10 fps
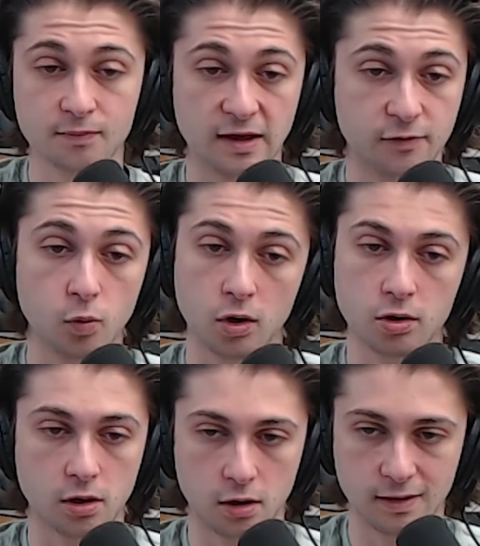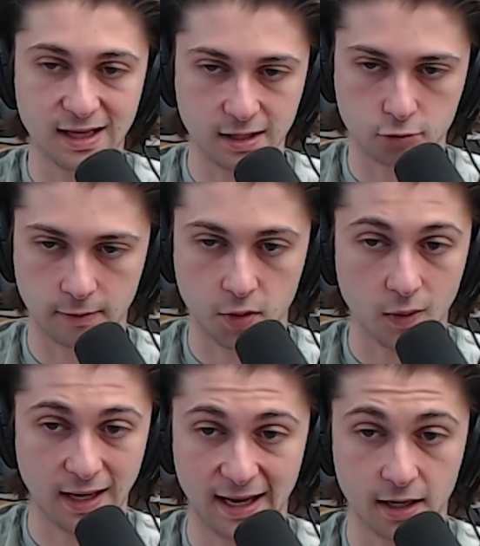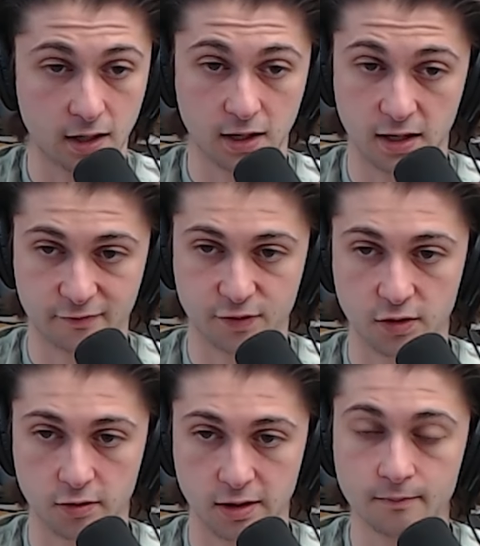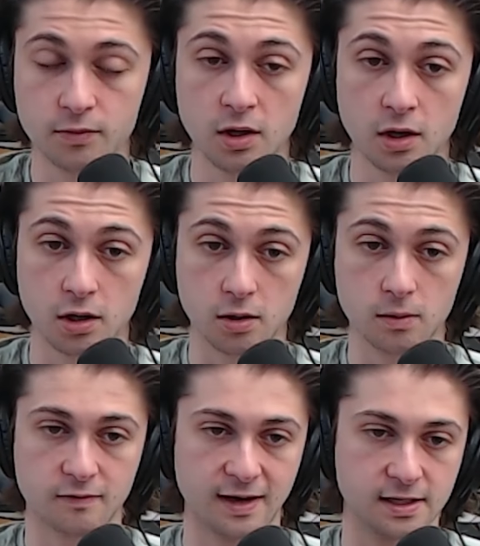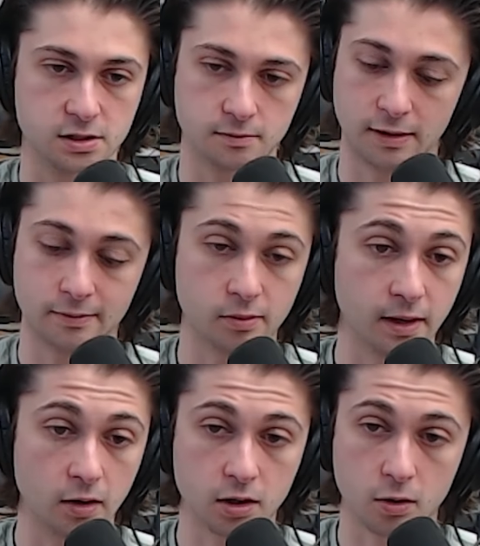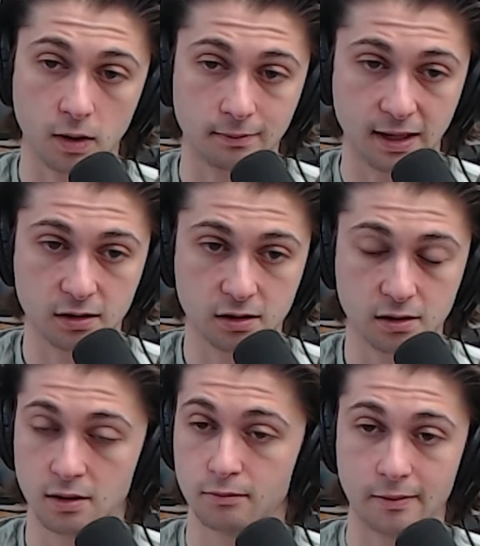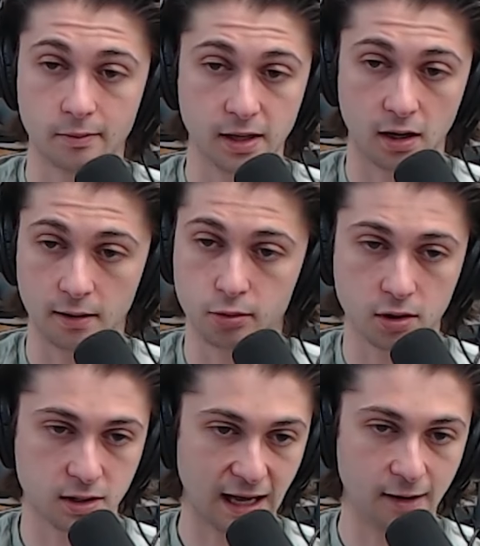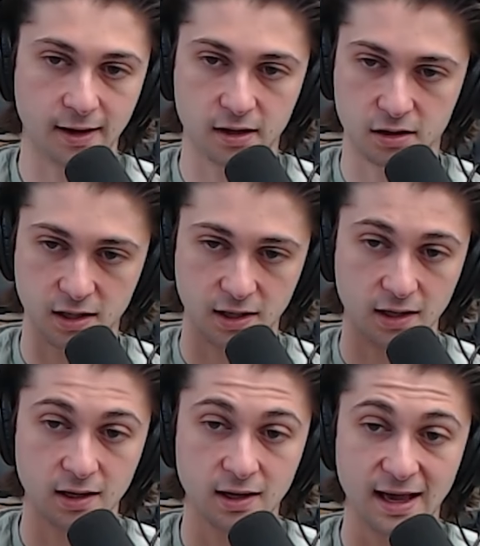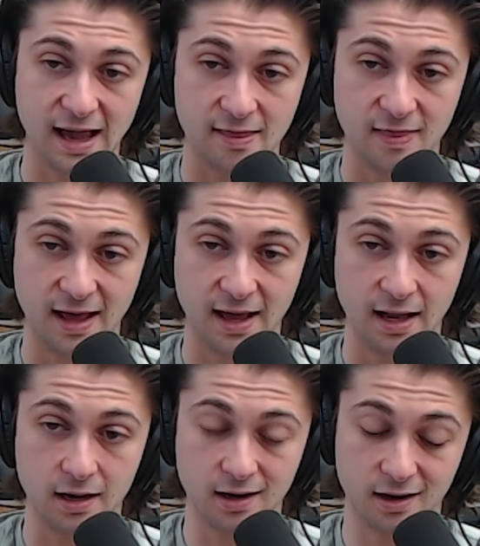if you weren't already in crypto and had enough Ethereum, you would have had to probably go to Coinbase, probably onboard KYC, and then